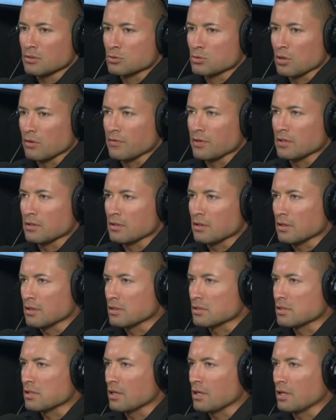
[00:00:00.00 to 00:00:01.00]
driven
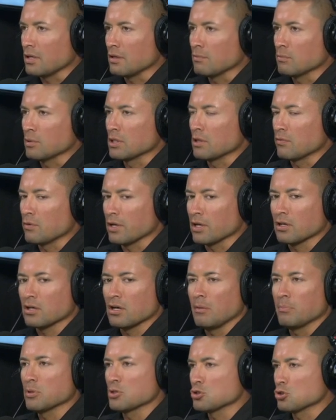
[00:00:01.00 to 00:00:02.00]
is that whenever I
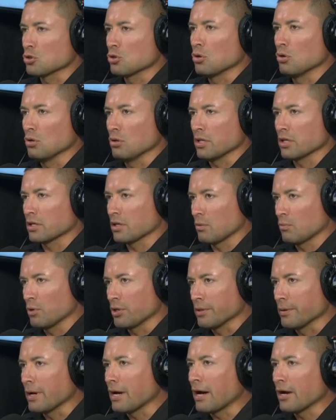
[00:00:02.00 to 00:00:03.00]
accomplish a goal, like I
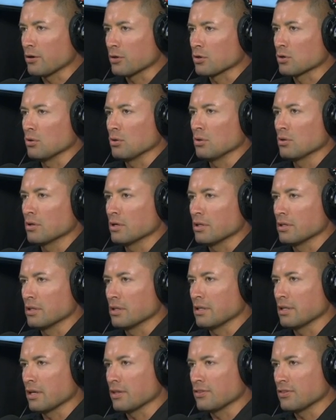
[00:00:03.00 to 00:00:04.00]
want a higher goal, and
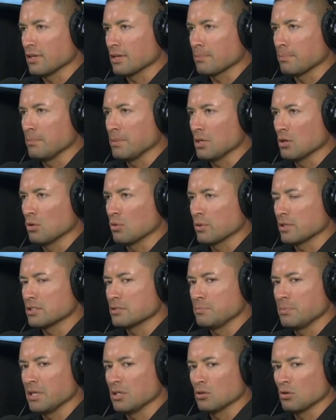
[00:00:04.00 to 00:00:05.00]
and I think me always
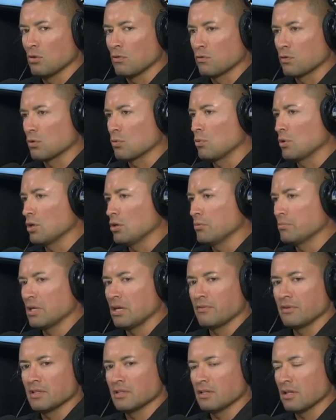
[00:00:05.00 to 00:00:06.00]
being overwhelmed,
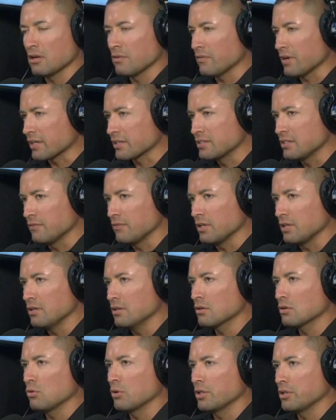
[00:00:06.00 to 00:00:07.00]
having a lot of activity
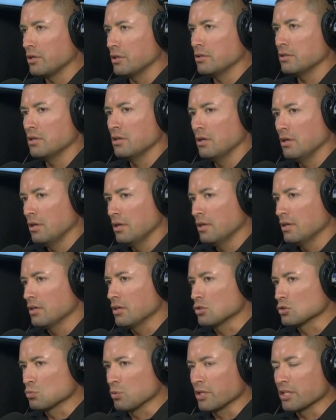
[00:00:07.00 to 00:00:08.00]
going on,
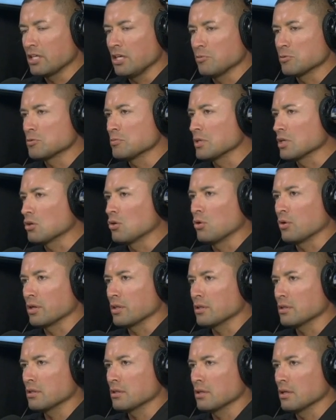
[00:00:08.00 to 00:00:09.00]
is what keeps me
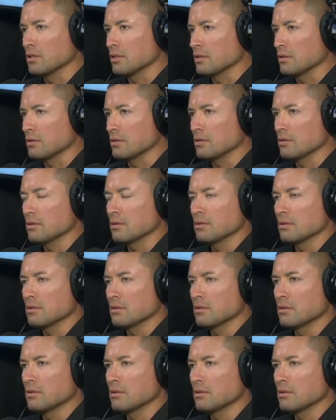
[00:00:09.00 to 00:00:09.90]
going. And so, so where do you